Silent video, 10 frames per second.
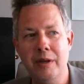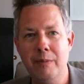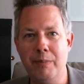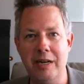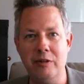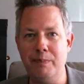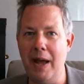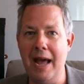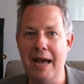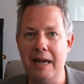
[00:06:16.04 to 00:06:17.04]
But it's
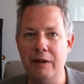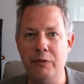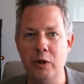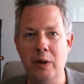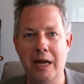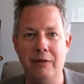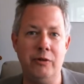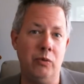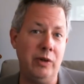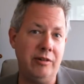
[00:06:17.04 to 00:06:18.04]
bad if you have
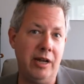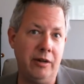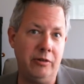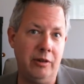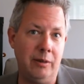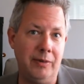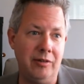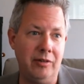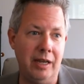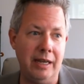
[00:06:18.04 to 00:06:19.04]
to reach out to them
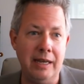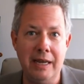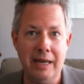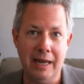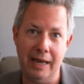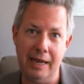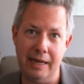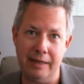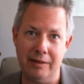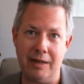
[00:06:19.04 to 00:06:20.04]
and say,
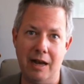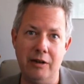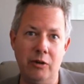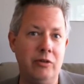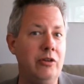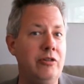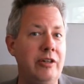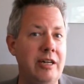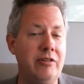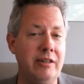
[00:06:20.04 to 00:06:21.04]
hey, the condo
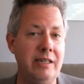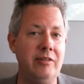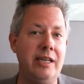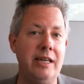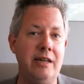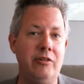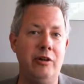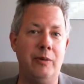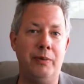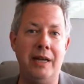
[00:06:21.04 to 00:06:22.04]
association needs to get into
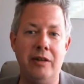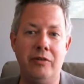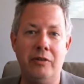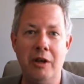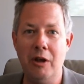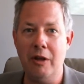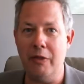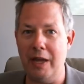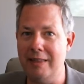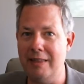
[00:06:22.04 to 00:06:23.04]
your place.
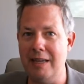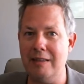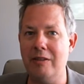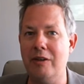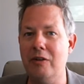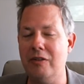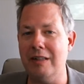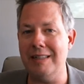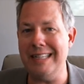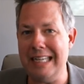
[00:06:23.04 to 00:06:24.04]
They think that there's
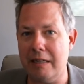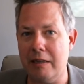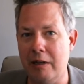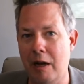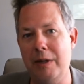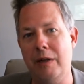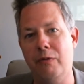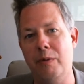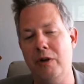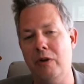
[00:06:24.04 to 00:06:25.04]
a leak coming
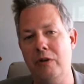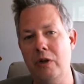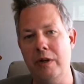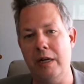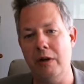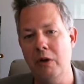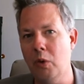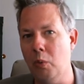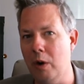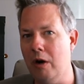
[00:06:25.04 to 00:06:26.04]
from your unit.
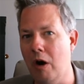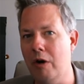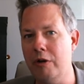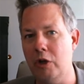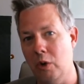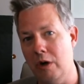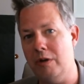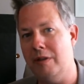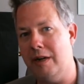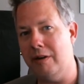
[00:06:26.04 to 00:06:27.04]
Where are you? Are
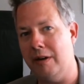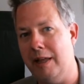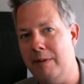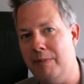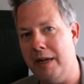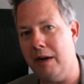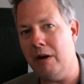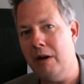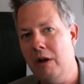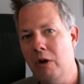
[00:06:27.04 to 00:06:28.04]
you there to let them
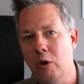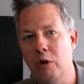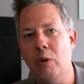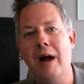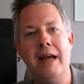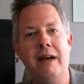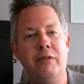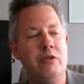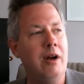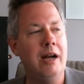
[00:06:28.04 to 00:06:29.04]
there? Or do I have
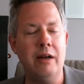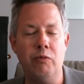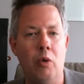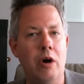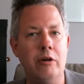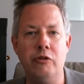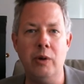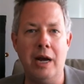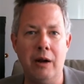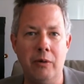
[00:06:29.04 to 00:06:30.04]
to drive 1 or
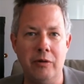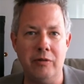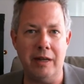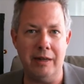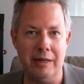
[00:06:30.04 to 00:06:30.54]
2 hours,